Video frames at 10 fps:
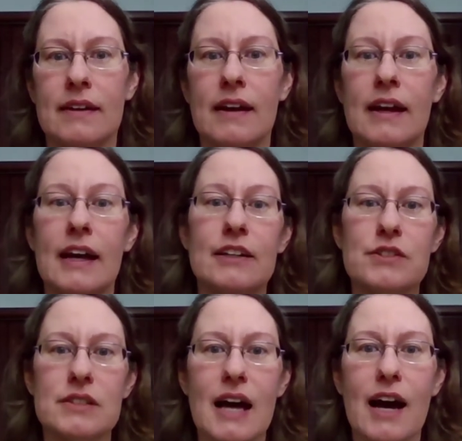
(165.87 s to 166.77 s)
In our
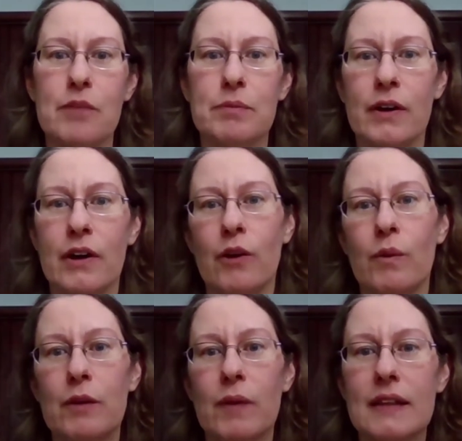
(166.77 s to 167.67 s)
SOP,
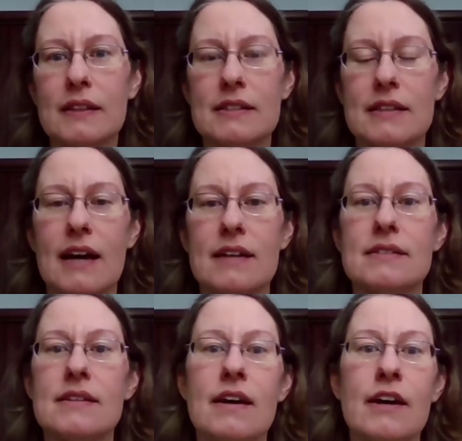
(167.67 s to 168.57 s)
we write this
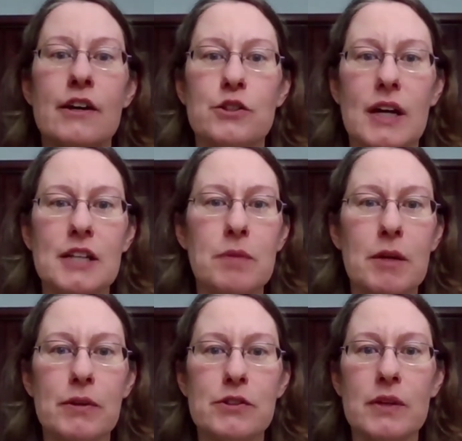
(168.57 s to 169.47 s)
as
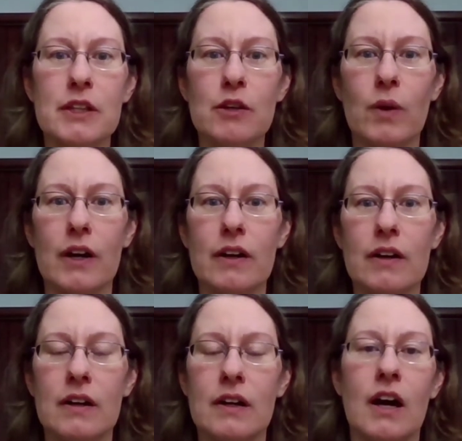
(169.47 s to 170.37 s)
tradespeople doing the work,
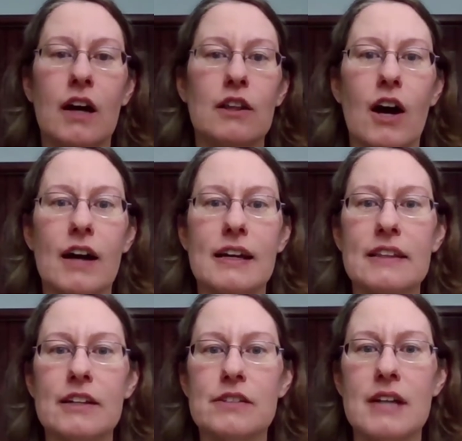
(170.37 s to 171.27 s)
logging
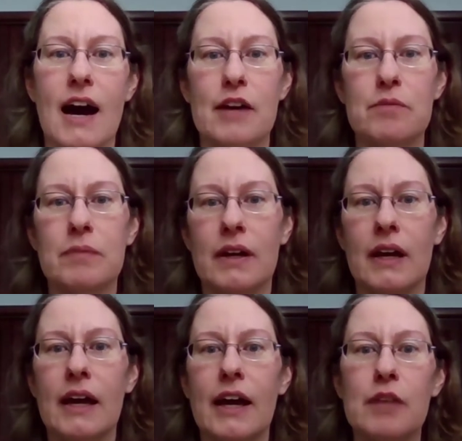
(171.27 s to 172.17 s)
their time,
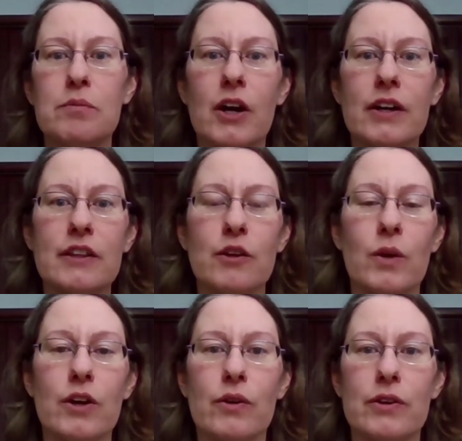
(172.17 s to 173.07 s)
and marking the
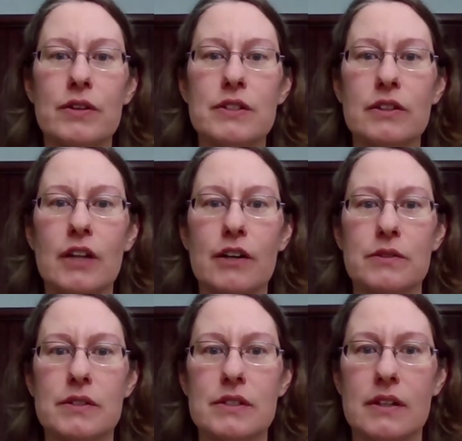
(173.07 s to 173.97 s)
work order as closed.